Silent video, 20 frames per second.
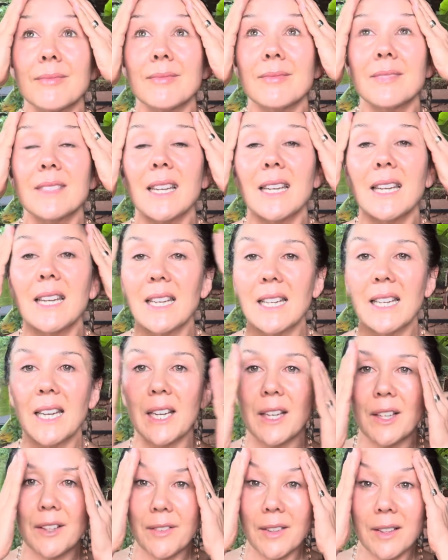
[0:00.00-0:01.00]
taking
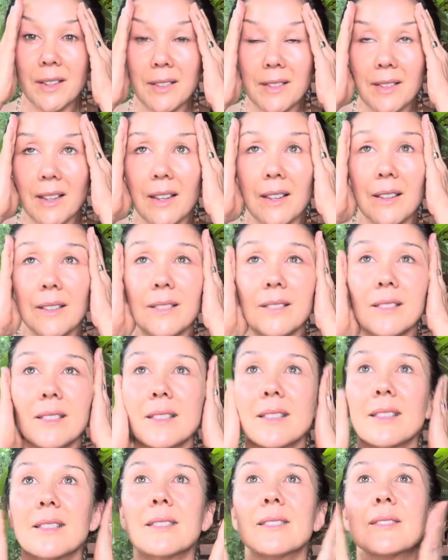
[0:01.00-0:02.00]
care of ourselves.